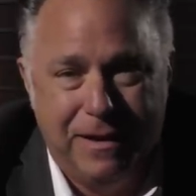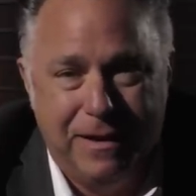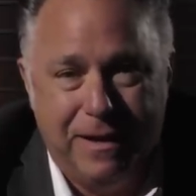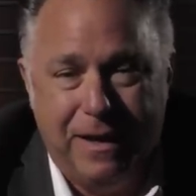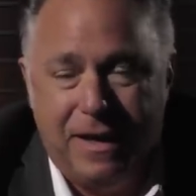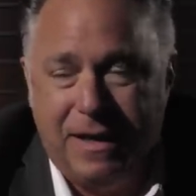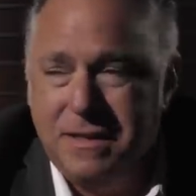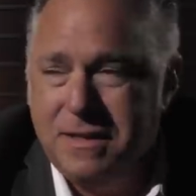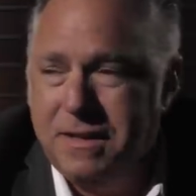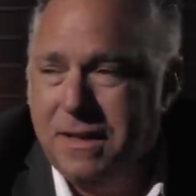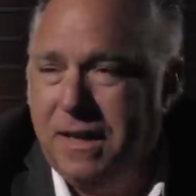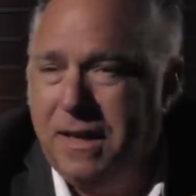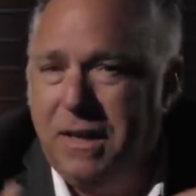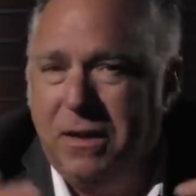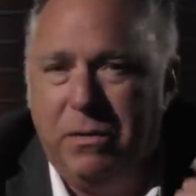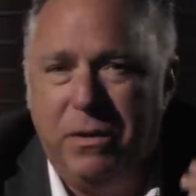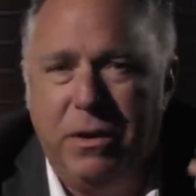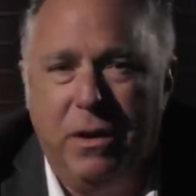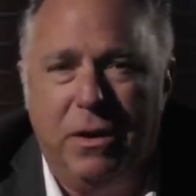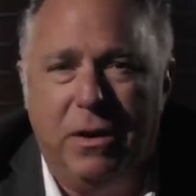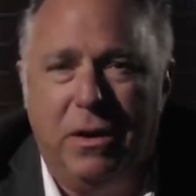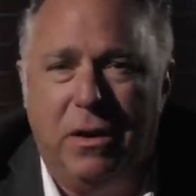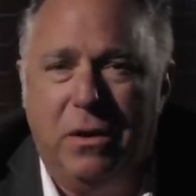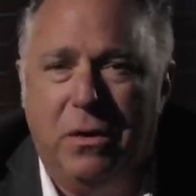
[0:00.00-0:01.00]
They can say that
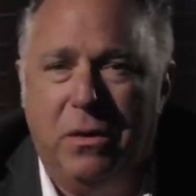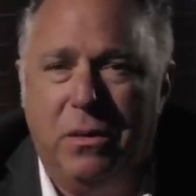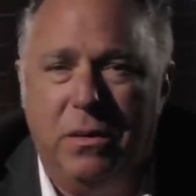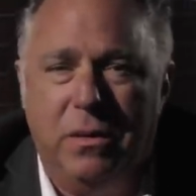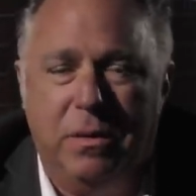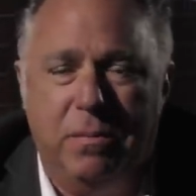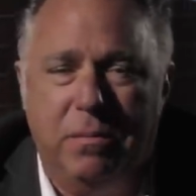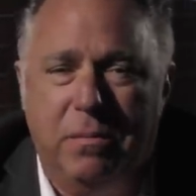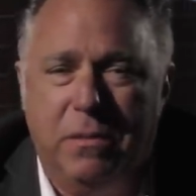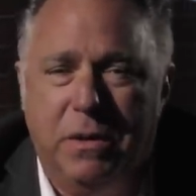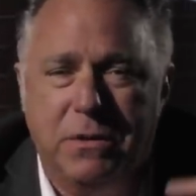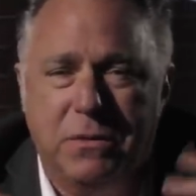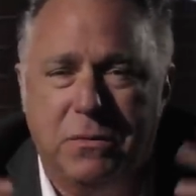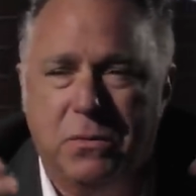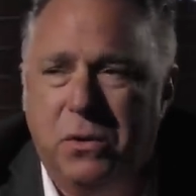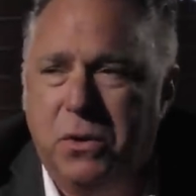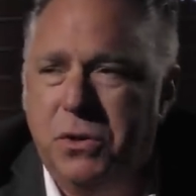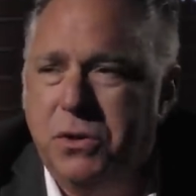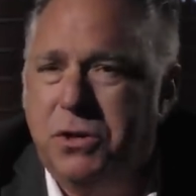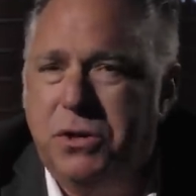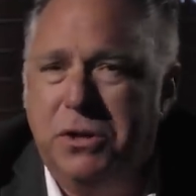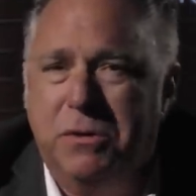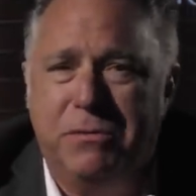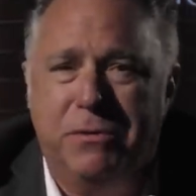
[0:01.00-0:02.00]
we all must
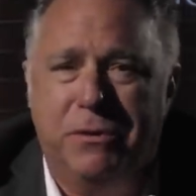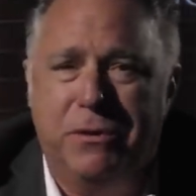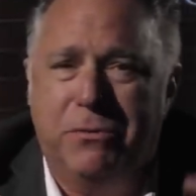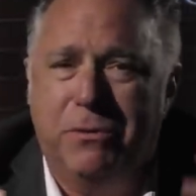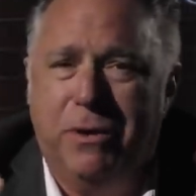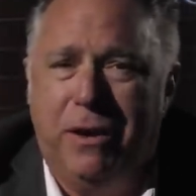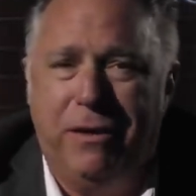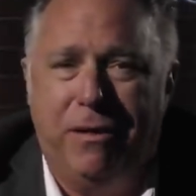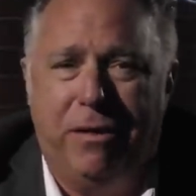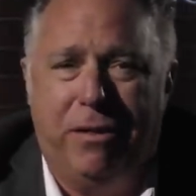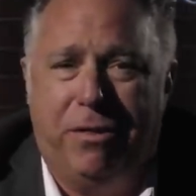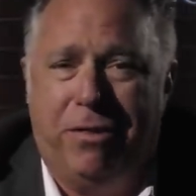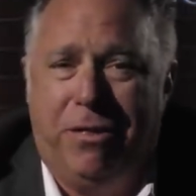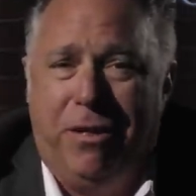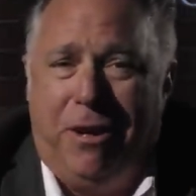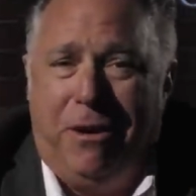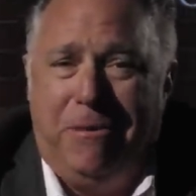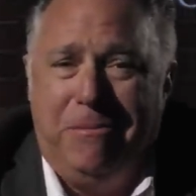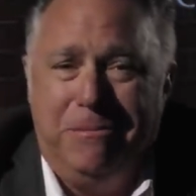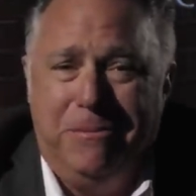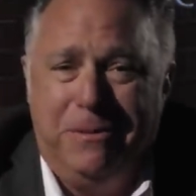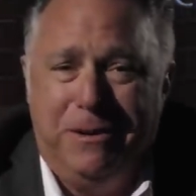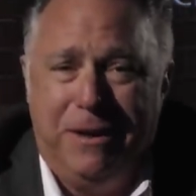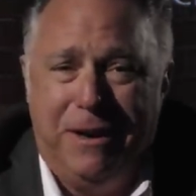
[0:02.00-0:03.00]
worship the great
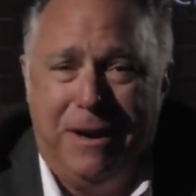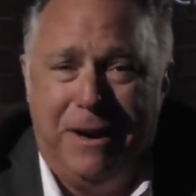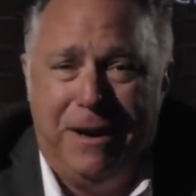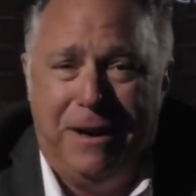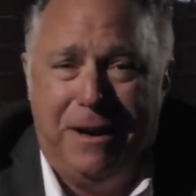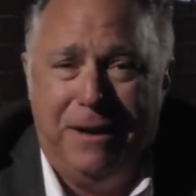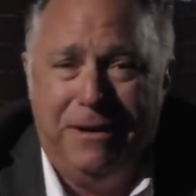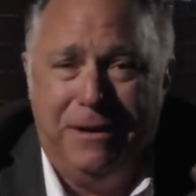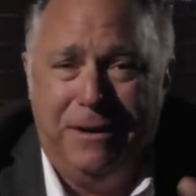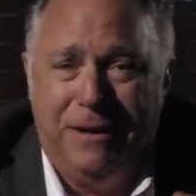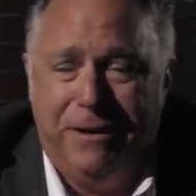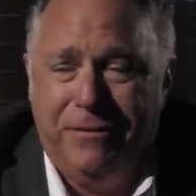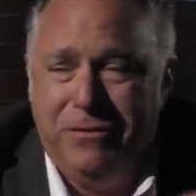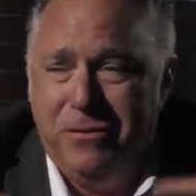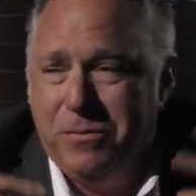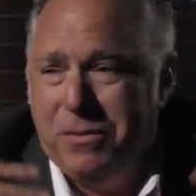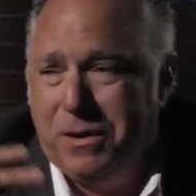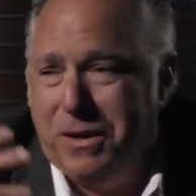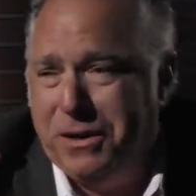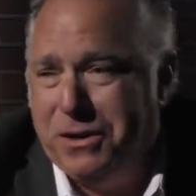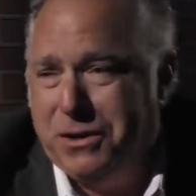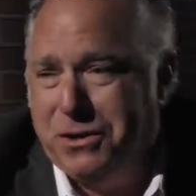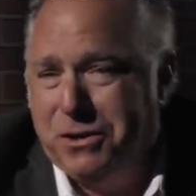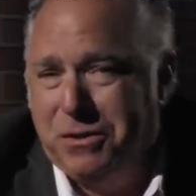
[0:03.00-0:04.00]
thumb god, that
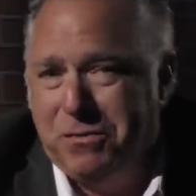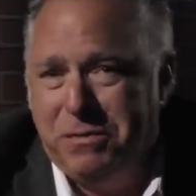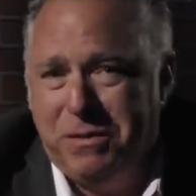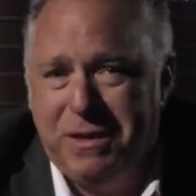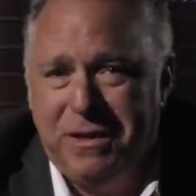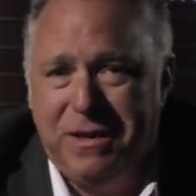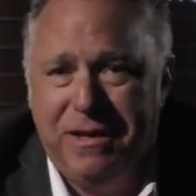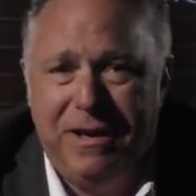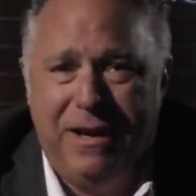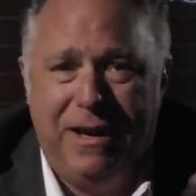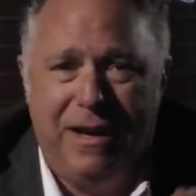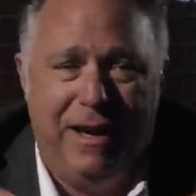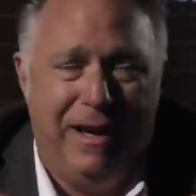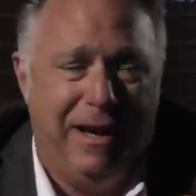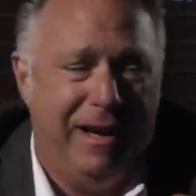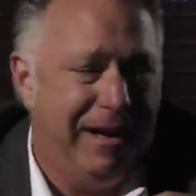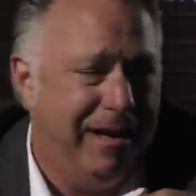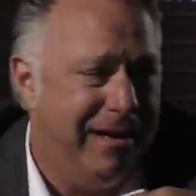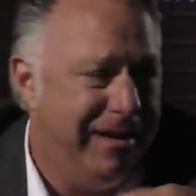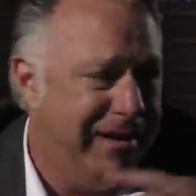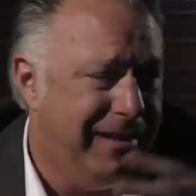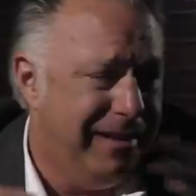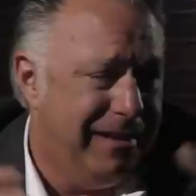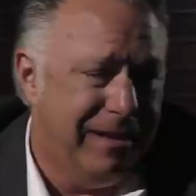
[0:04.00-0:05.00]
everybody should be
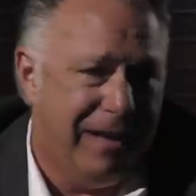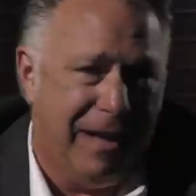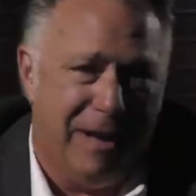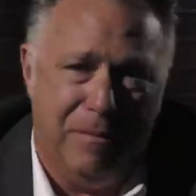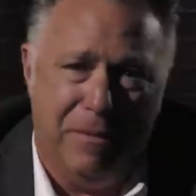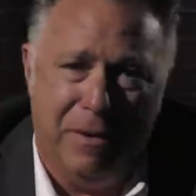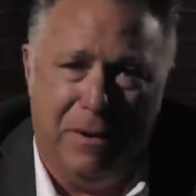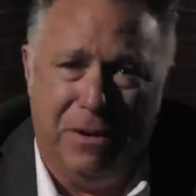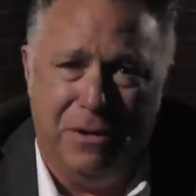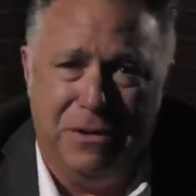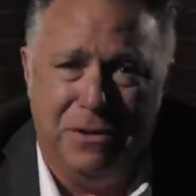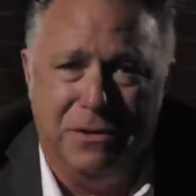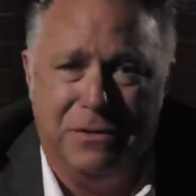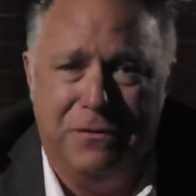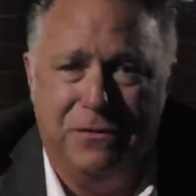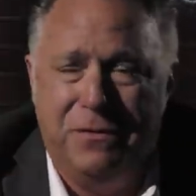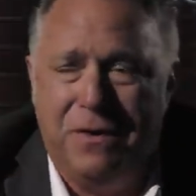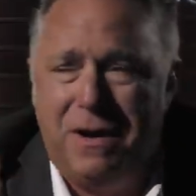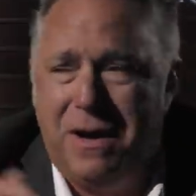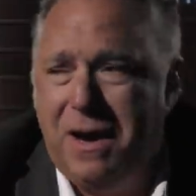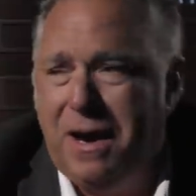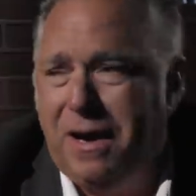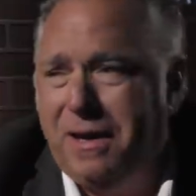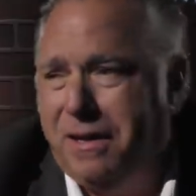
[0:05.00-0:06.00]
gay and gay marriage is
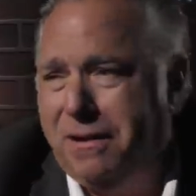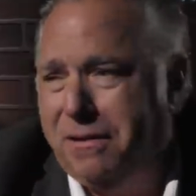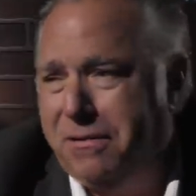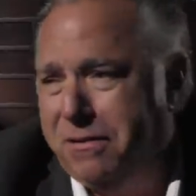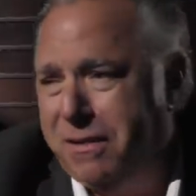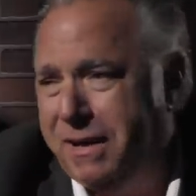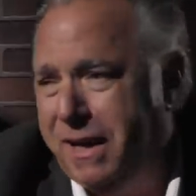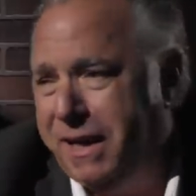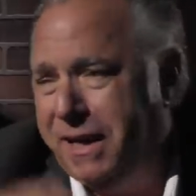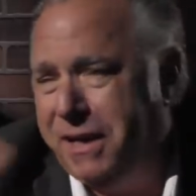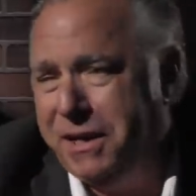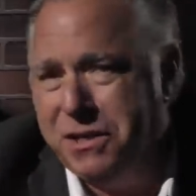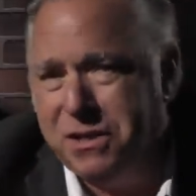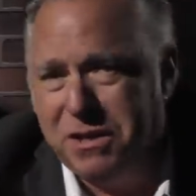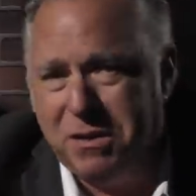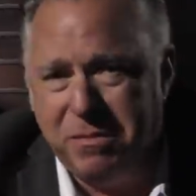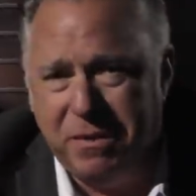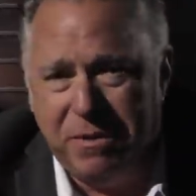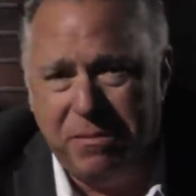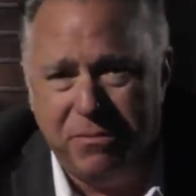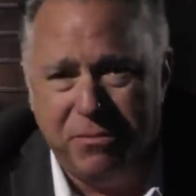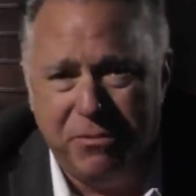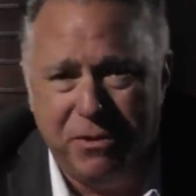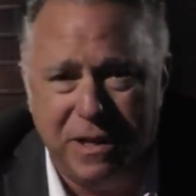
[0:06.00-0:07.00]
fine and ladies should
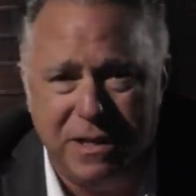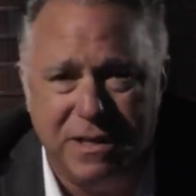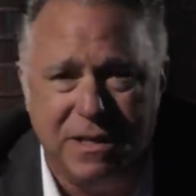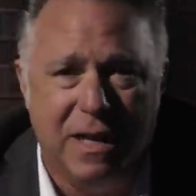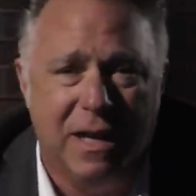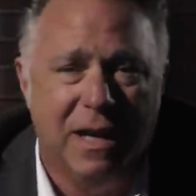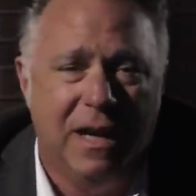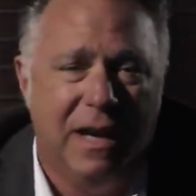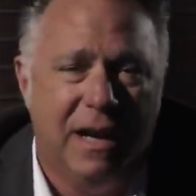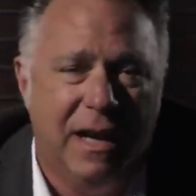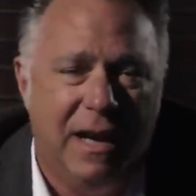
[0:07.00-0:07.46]
be priests.